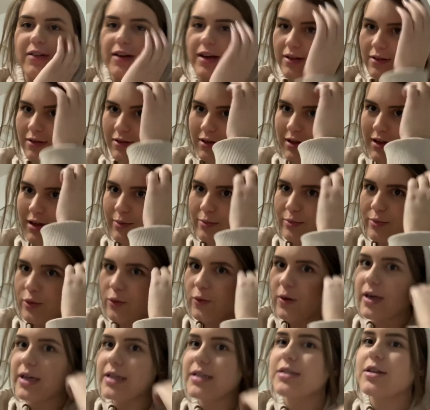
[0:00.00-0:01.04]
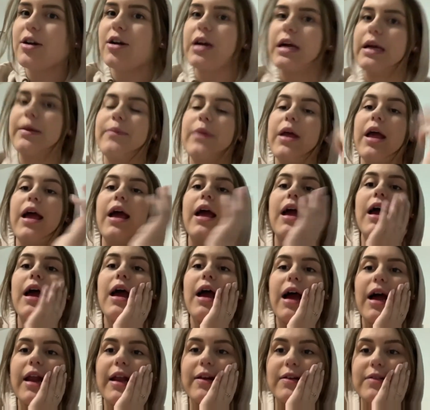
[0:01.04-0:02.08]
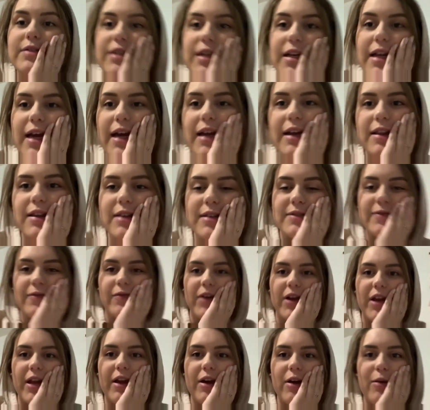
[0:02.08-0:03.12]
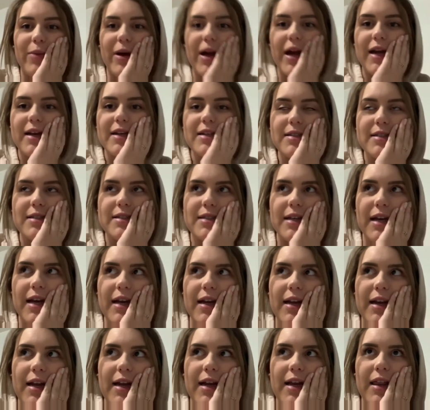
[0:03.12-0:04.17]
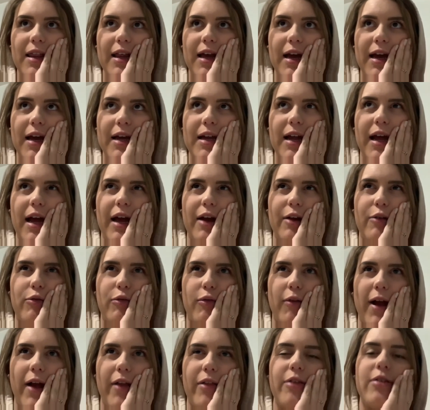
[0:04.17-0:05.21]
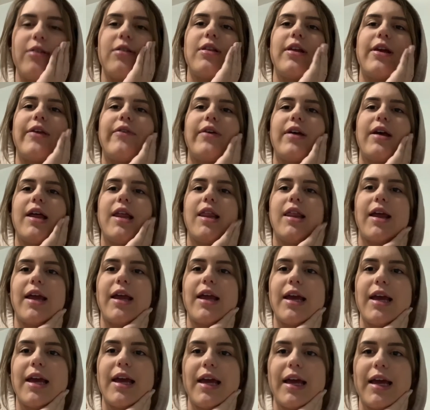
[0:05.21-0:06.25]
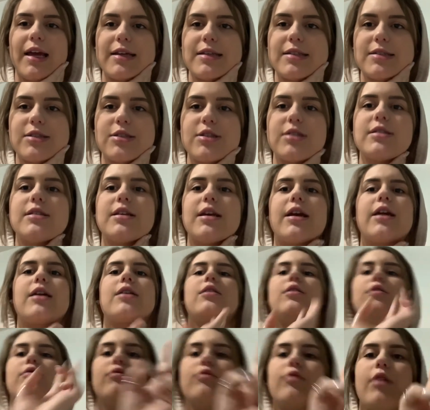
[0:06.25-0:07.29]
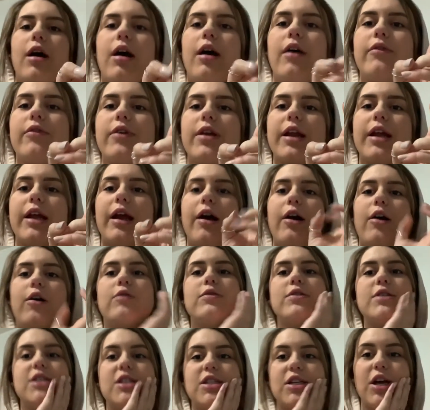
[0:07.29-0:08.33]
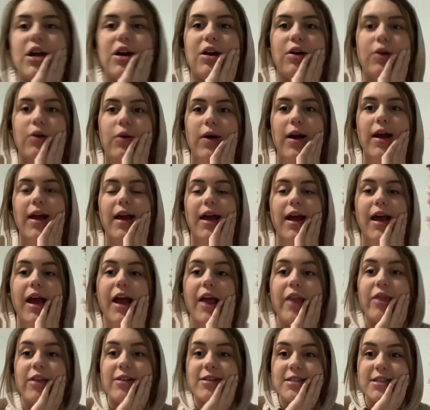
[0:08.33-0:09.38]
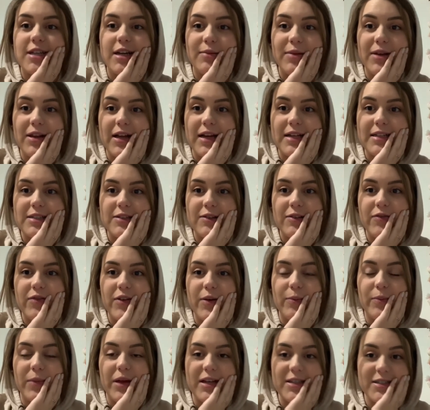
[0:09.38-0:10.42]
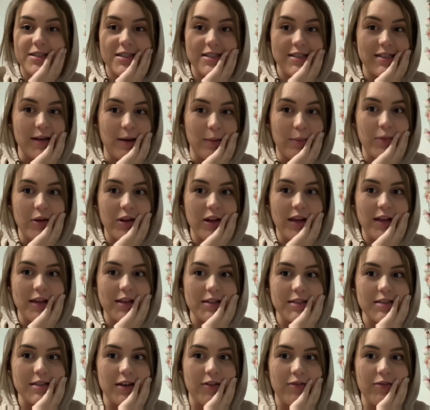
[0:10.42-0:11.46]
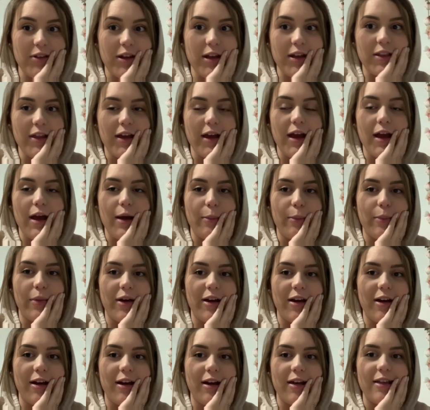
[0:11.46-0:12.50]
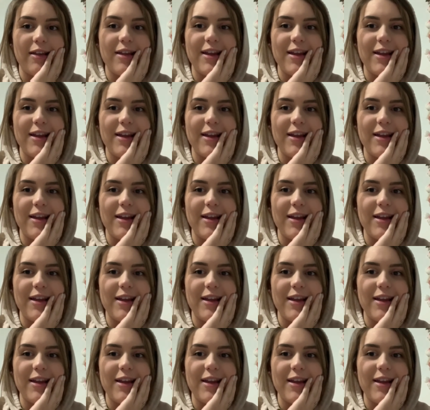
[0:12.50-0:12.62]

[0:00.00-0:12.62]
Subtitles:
look like a boy, sorry. And I was gonna edit this video, but I decided that I'd rather leave it like it is, just like a raw video. So there's gonna be lots of me stumbling and stuff like that, but